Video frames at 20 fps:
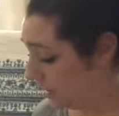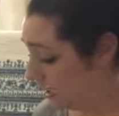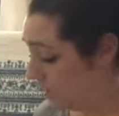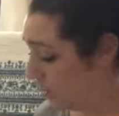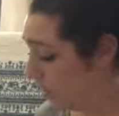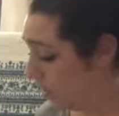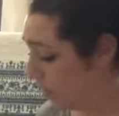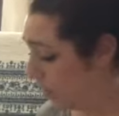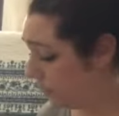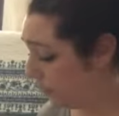
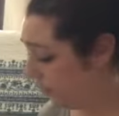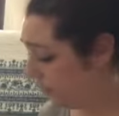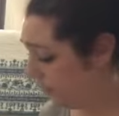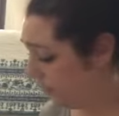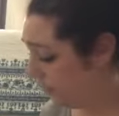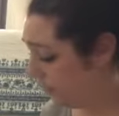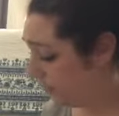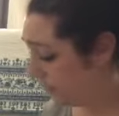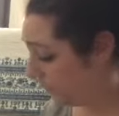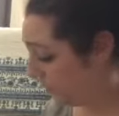Oh no,
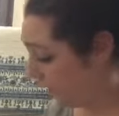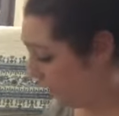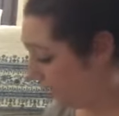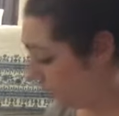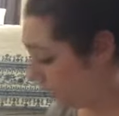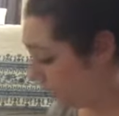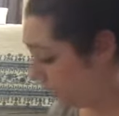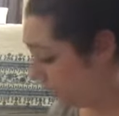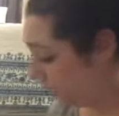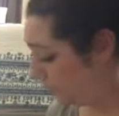hang
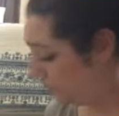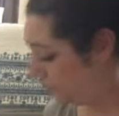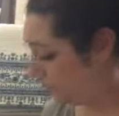on.